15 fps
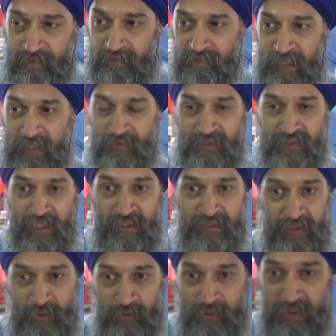Place resides
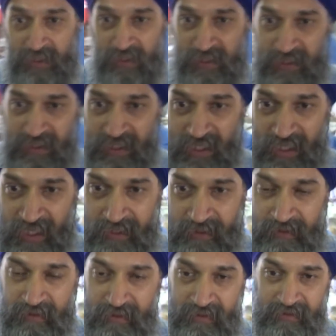in all, and
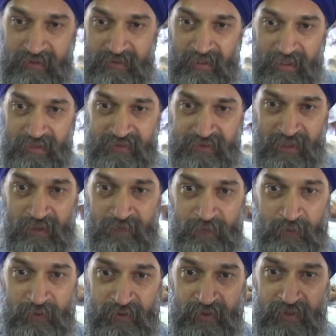so
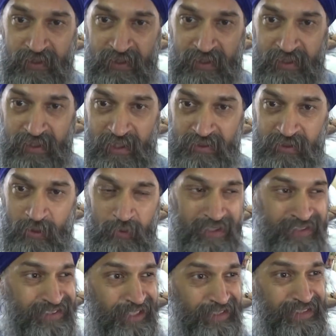forth. You know, so
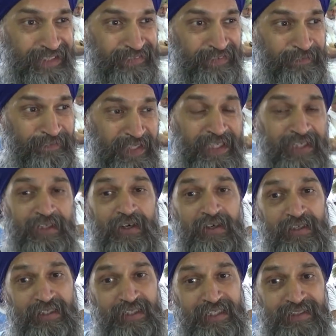it's like feeding God,
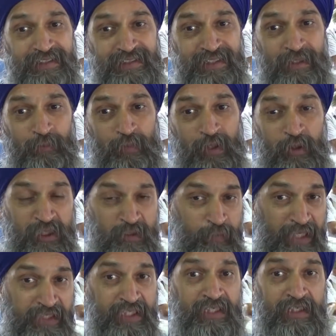
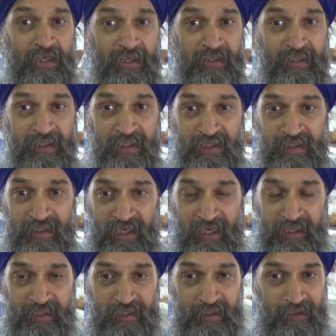respecting God,
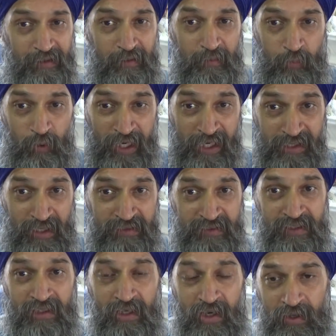and
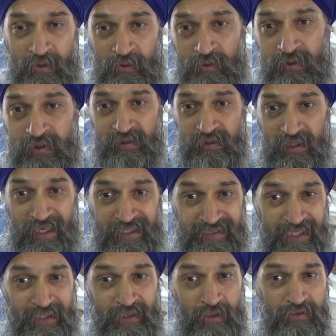recognizing God in all. And it's
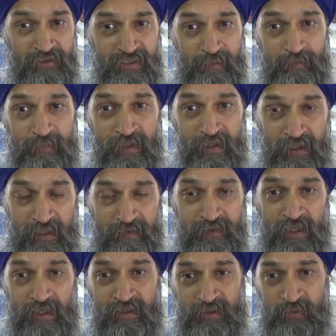that concept of
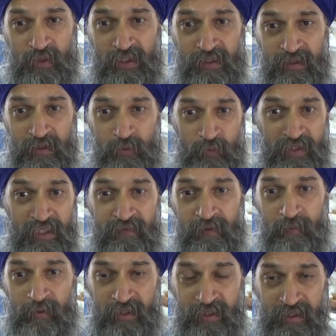God as well within
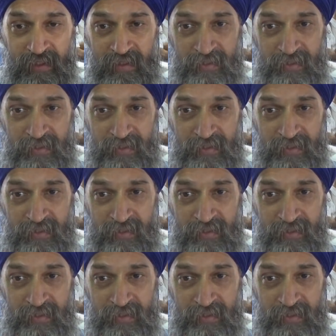everybody.